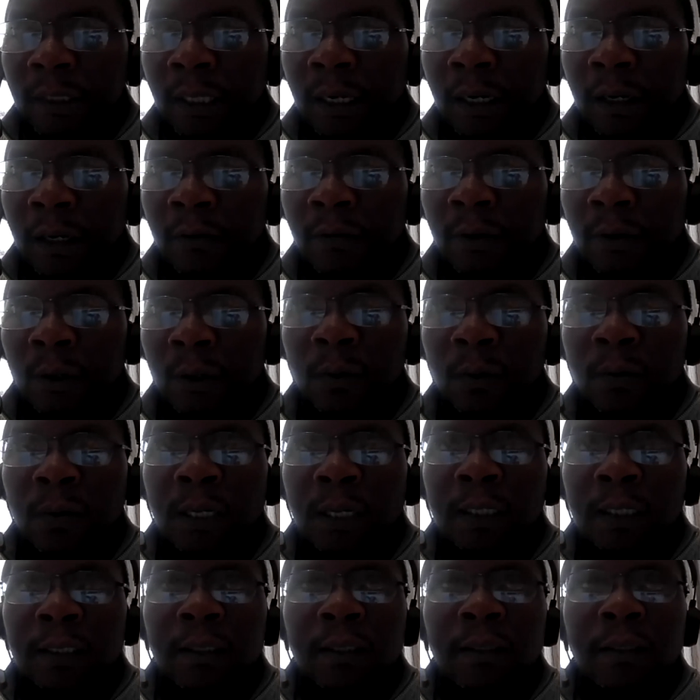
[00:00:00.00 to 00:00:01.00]
And if we
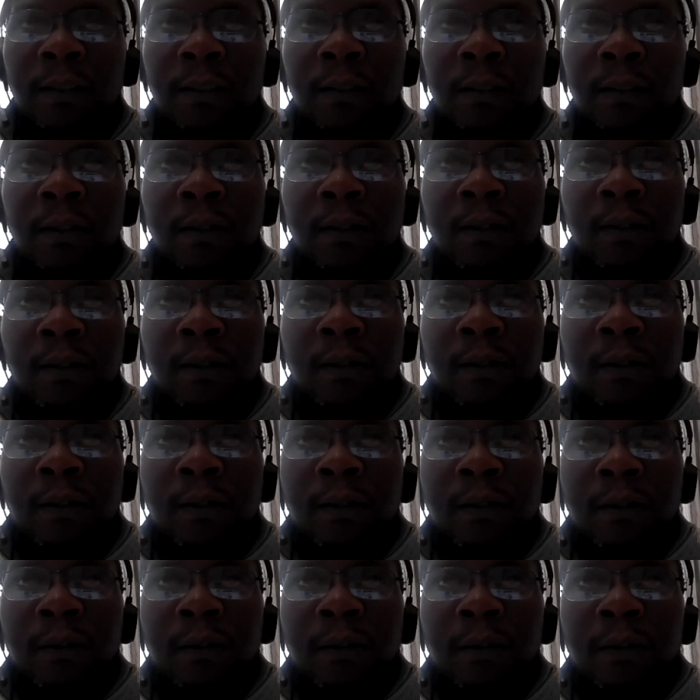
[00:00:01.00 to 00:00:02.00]
look at
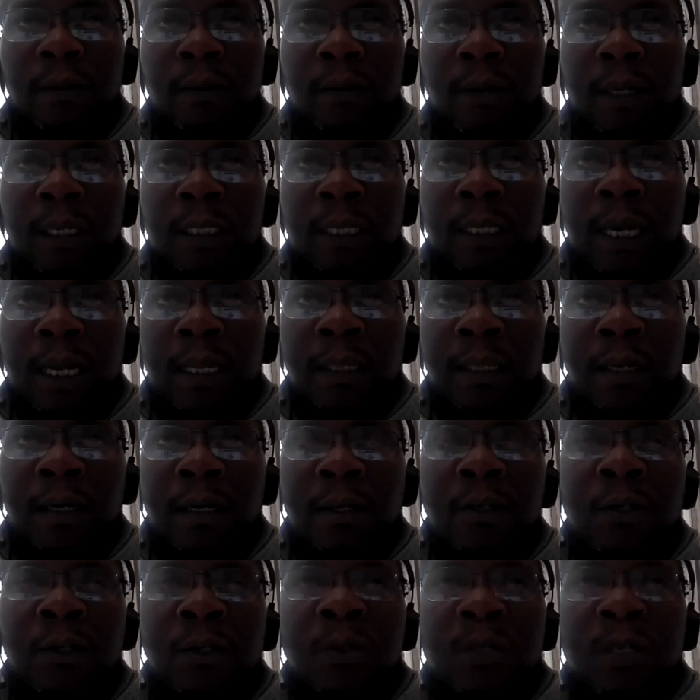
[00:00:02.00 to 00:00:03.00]
what other
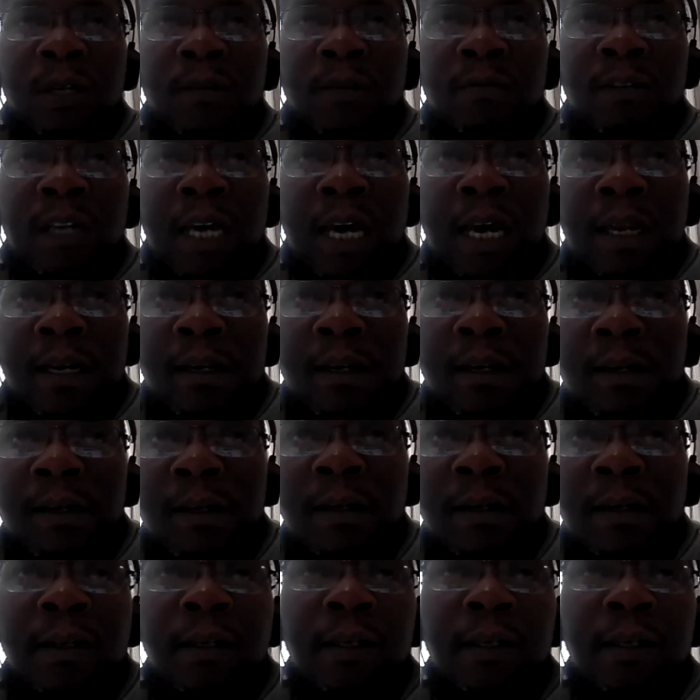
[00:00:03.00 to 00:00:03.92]
regions have done,